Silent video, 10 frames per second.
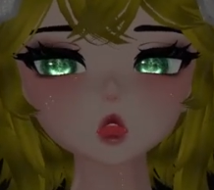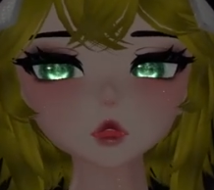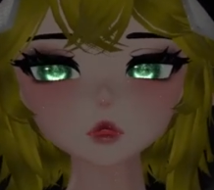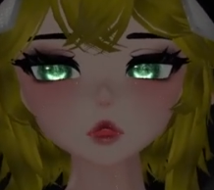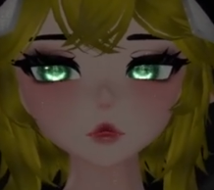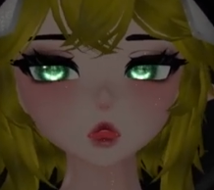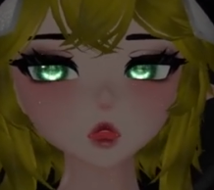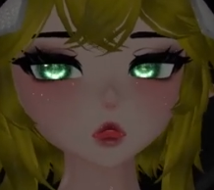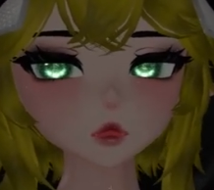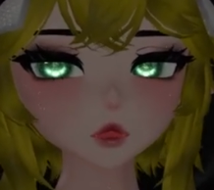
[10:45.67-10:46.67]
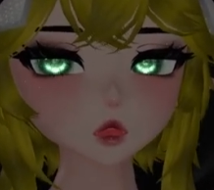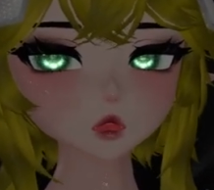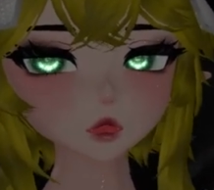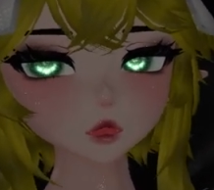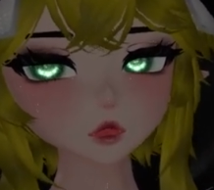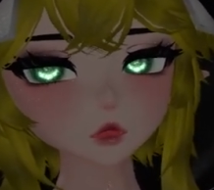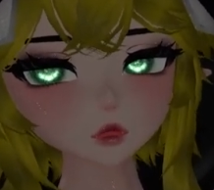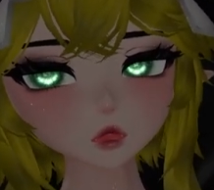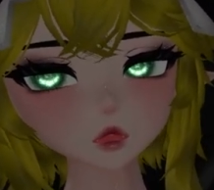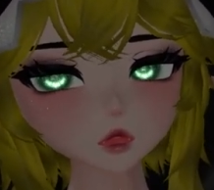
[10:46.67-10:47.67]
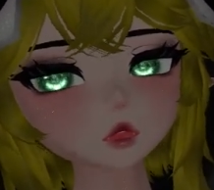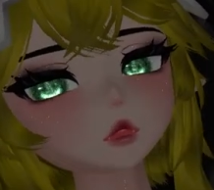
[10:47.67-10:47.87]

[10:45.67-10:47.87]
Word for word: it's the bannered mayor that is sending